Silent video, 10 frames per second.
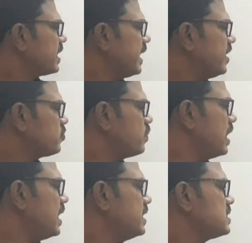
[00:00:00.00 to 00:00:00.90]
cash
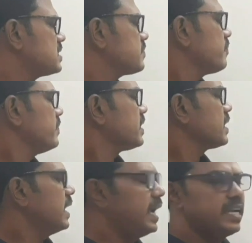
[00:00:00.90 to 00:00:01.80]
balance
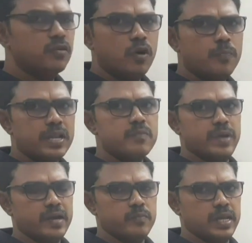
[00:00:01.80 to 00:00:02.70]
and opening
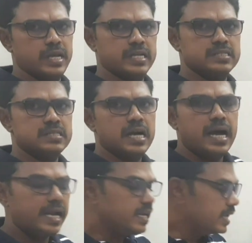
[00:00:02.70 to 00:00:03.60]
bank balance,
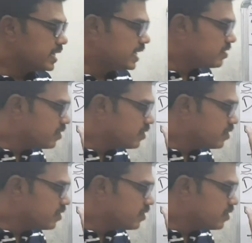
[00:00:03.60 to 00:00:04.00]
and it